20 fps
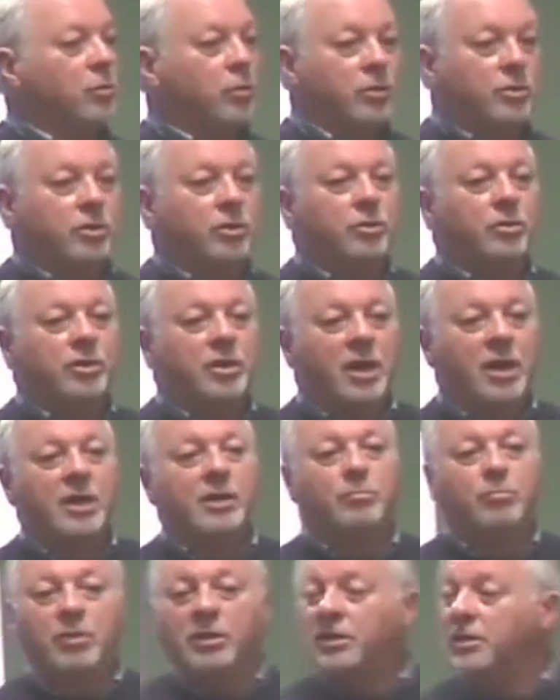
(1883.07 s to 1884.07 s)
when you're
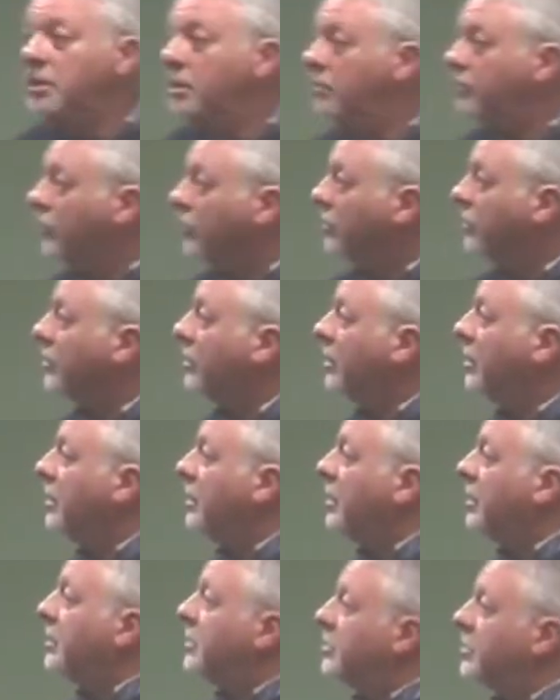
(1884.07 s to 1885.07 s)
not a believer.
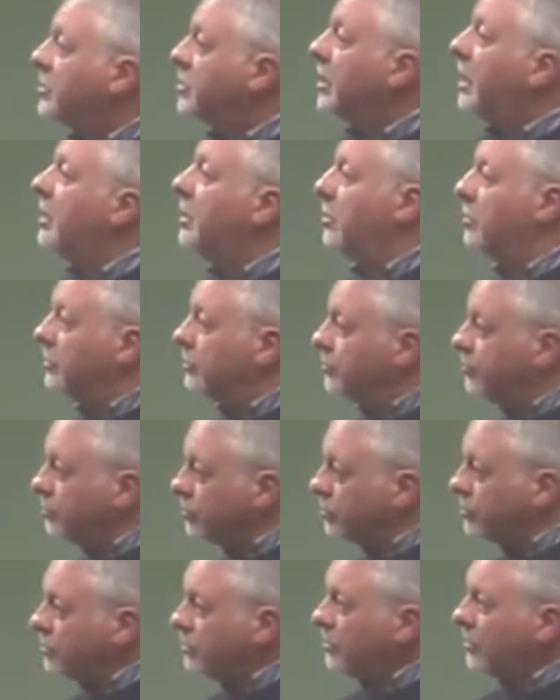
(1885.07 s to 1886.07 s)

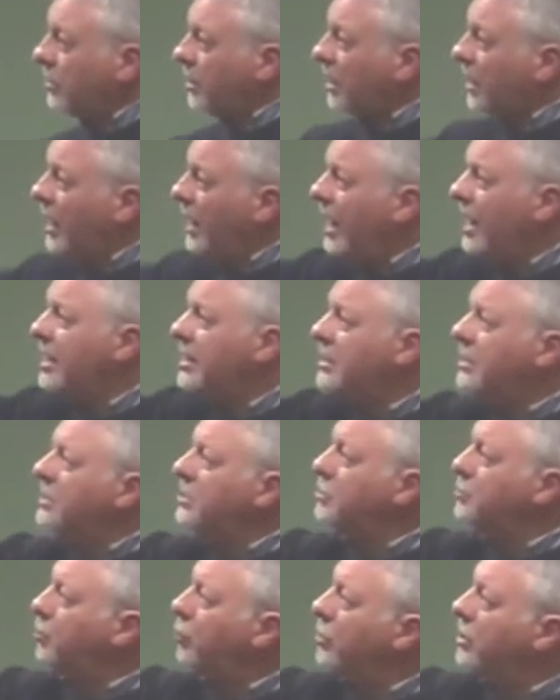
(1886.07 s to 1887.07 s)
So, how can
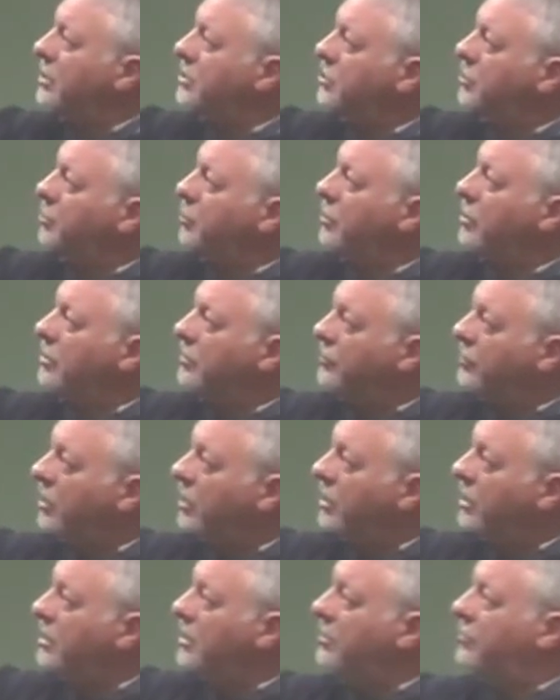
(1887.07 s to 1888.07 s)
this principle
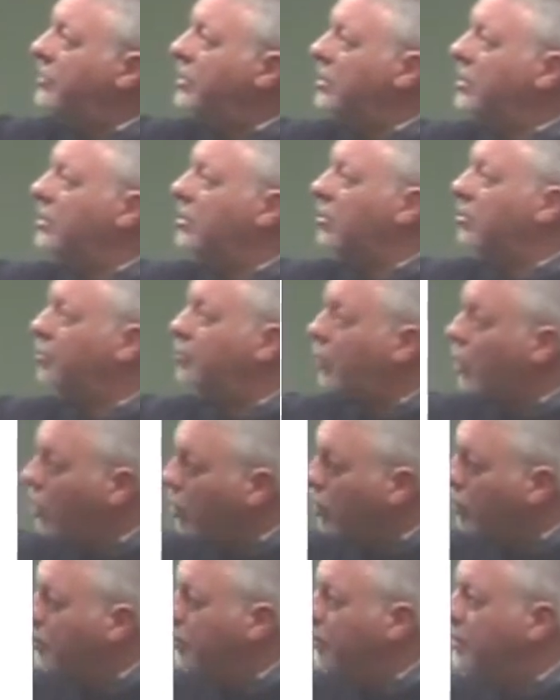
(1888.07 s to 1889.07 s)
of cleaving or
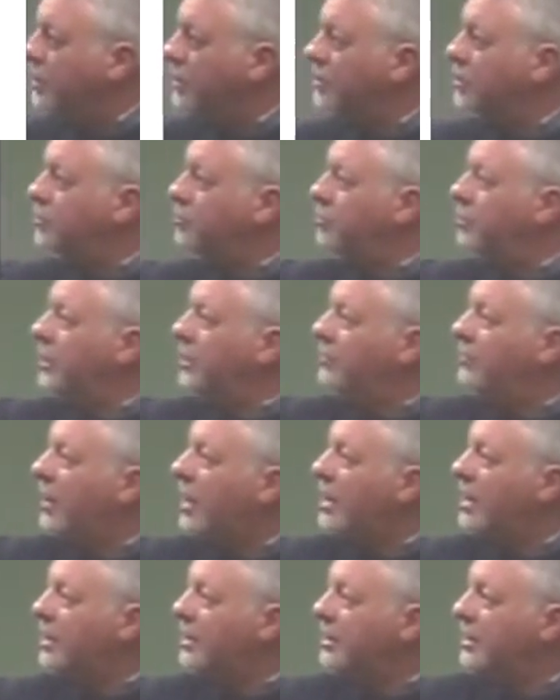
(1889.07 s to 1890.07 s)
permanence be
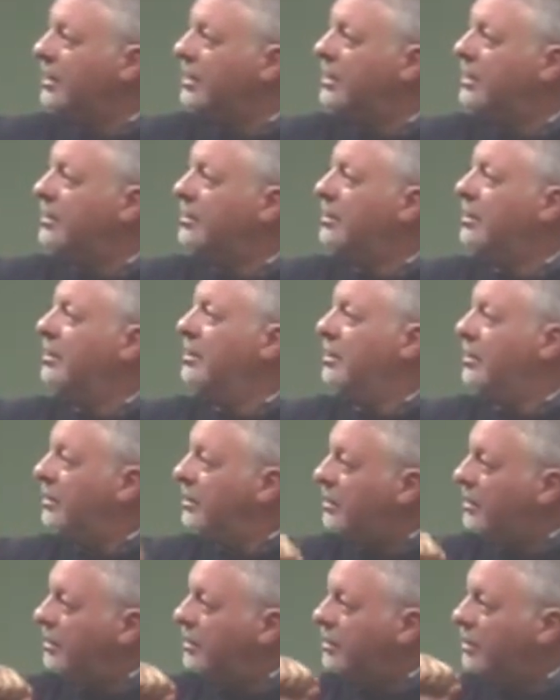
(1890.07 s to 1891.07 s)
violated?
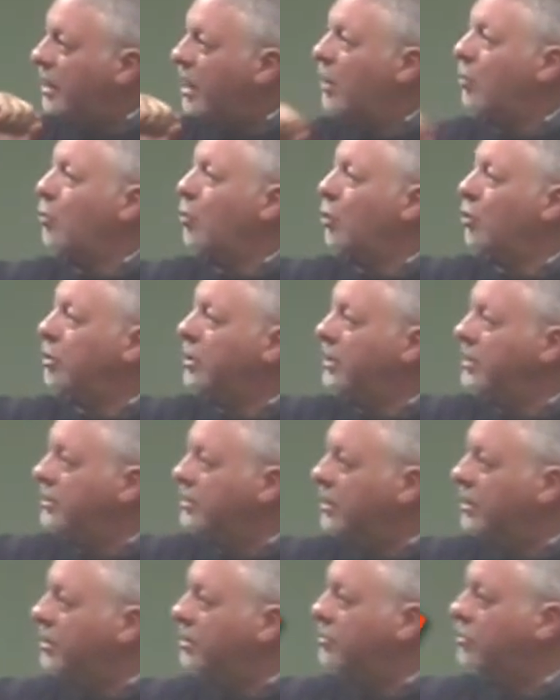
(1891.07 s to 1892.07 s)
Not working
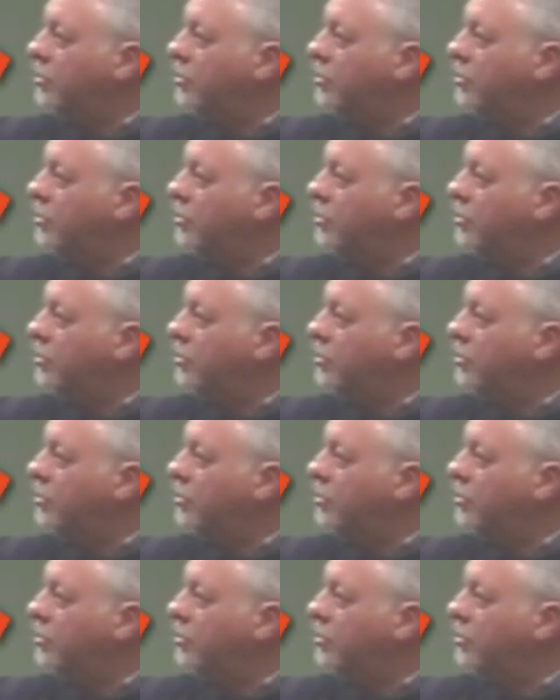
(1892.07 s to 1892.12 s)
to